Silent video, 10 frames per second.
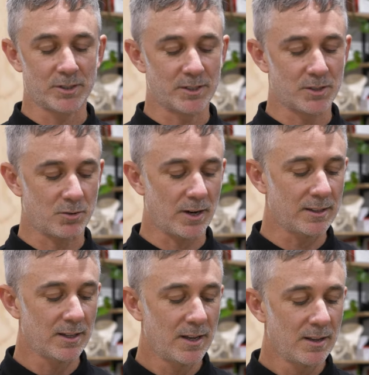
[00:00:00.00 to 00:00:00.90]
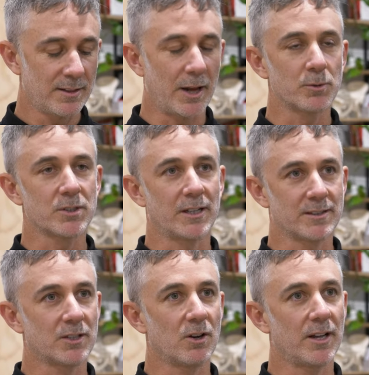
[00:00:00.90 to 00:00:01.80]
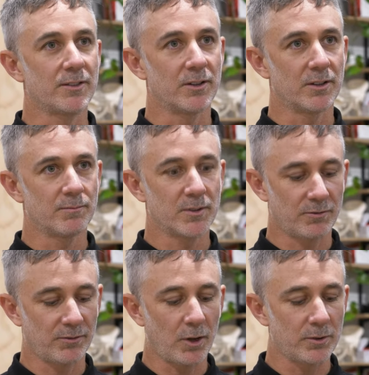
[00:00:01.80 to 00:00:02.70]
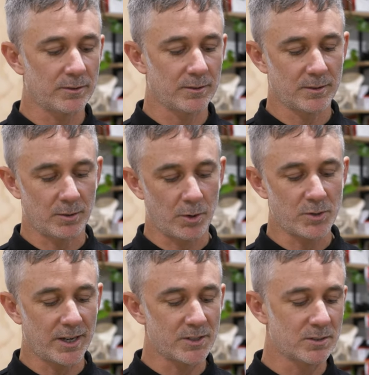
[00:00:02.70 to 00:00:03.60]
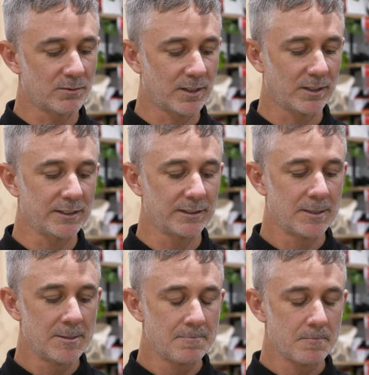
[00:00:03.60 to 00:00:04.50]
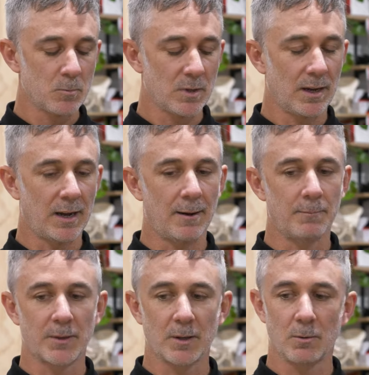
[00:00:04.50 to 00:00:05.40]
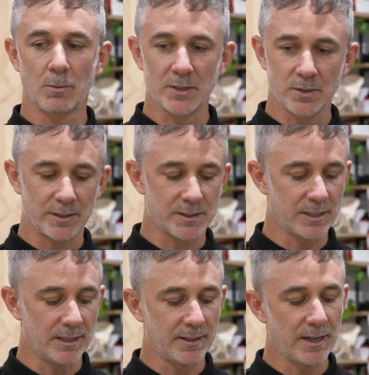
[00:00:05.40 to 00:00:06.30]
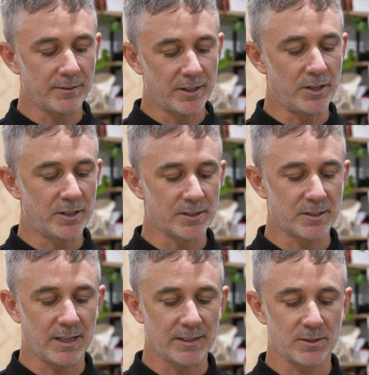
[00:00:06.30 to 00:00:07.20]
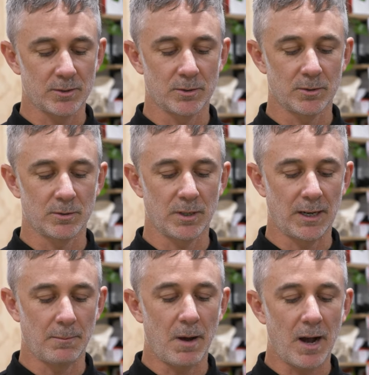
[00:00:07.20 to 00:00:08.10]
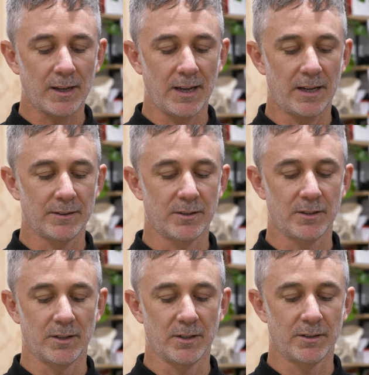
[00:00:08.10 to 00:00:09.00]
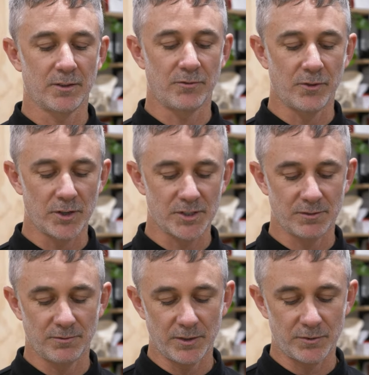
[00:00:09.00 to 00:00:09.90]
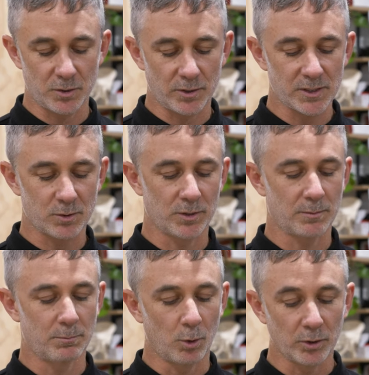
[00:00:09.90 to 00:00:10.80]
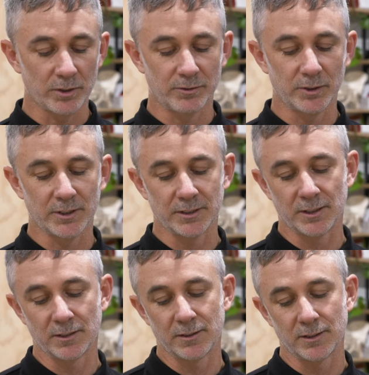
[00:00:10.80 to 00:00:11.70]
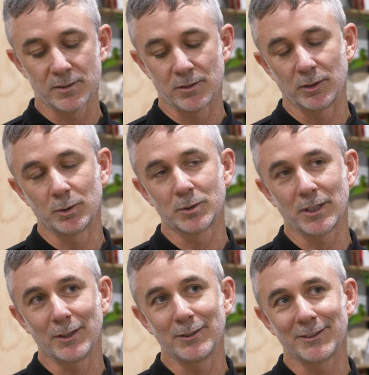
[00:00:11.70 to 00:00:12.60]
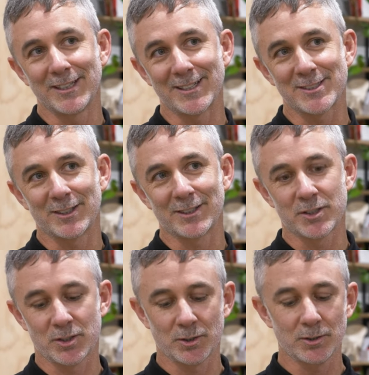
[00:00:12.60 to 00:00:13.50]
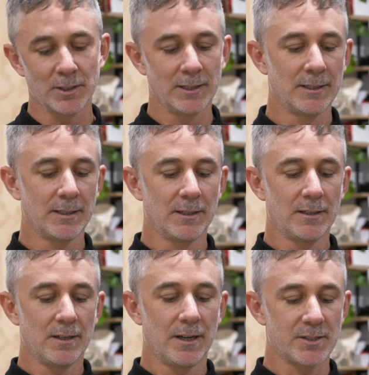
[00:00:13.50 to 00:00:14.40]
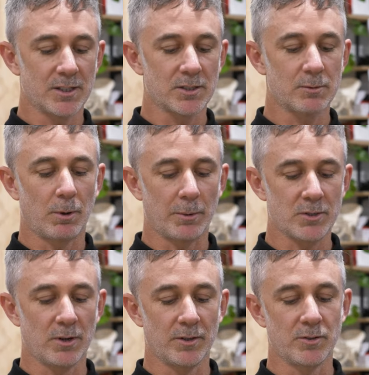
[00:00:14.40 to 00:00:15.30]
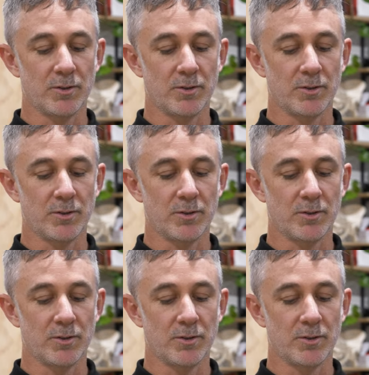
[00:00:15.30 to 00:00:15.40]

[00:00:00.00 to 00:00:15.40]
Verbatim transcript: sits straight, that'll start to guide the, the float, the rotation of the cleat. Um, once you understand that, then you can start to uh, mark out the, the first and fifth joints or the ball of the foot and the, the sort of little toe on the outside of the shoe. And essentially what we're trying to